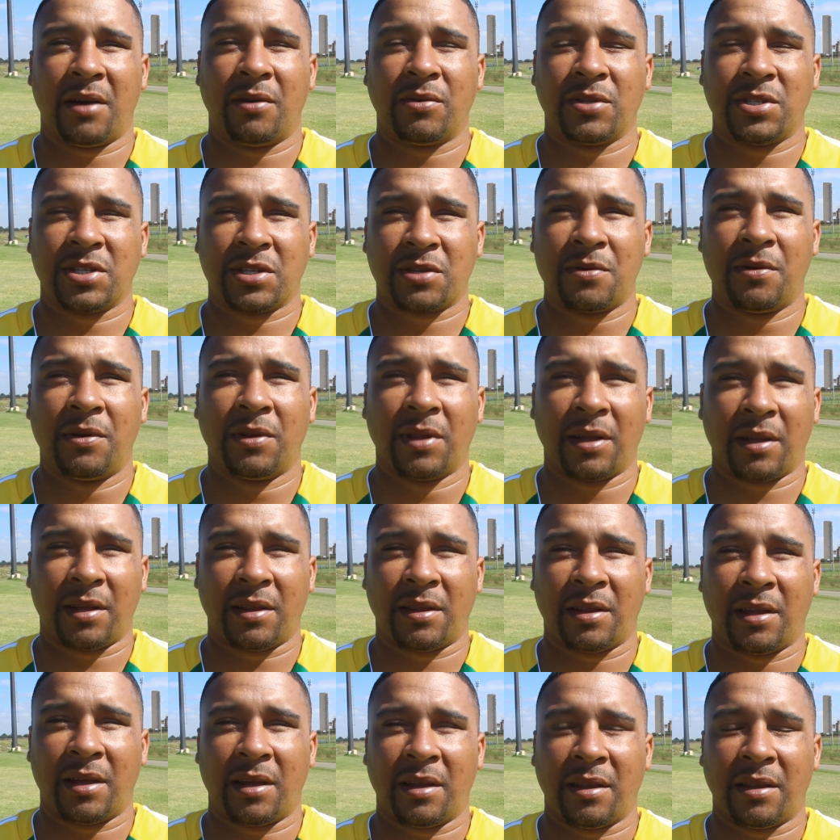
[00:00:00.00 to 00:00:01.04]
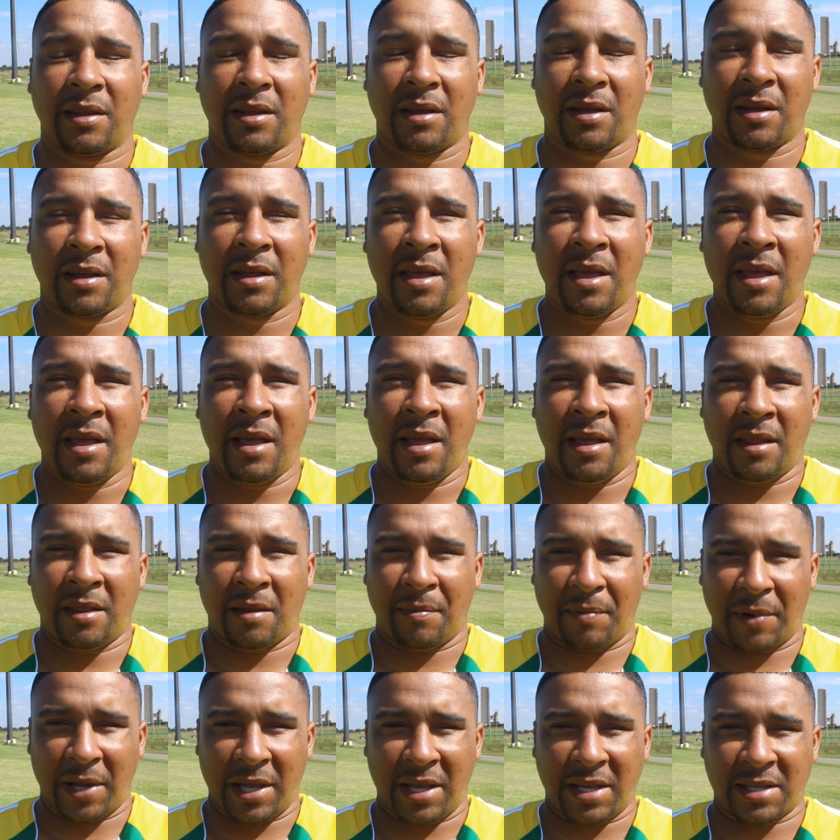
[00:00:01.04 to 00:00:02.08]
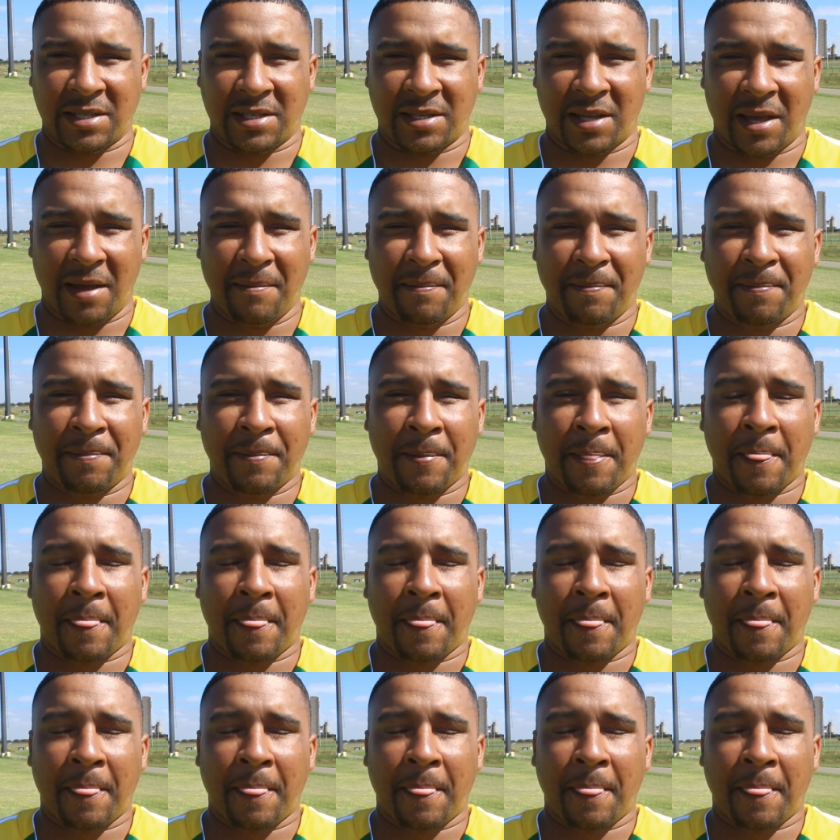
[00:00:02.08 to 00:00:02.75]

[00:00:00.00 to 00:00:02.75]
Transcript: or just call the player's name.